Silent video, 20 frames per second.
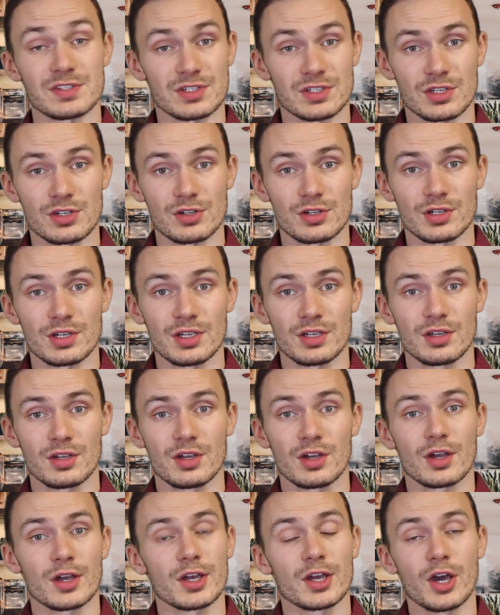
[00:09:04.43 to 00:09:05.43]
even security,
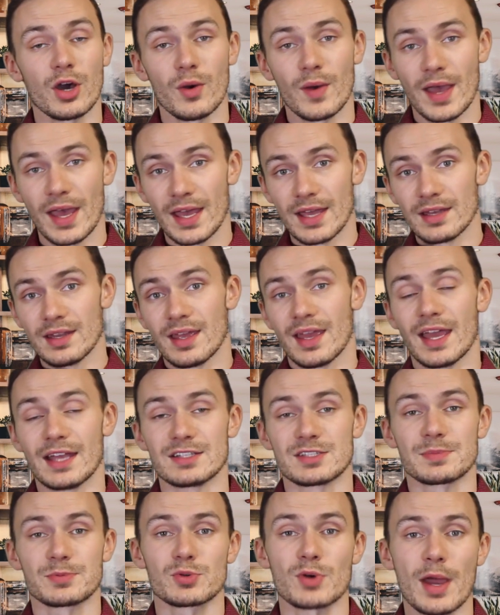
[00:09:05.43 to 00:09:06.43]
go ahead
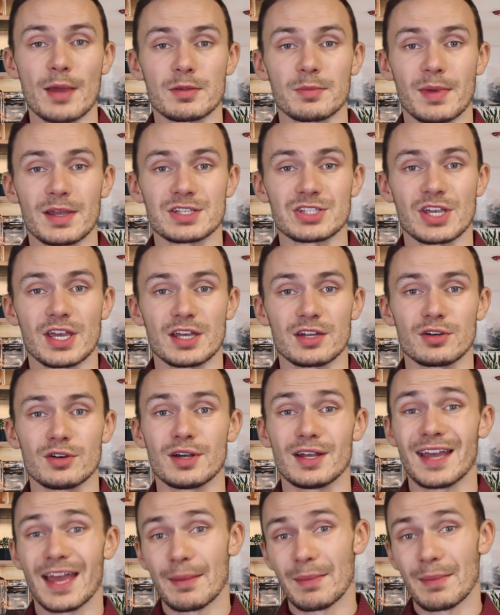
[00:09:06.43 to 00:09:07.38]
and subscribe to my channel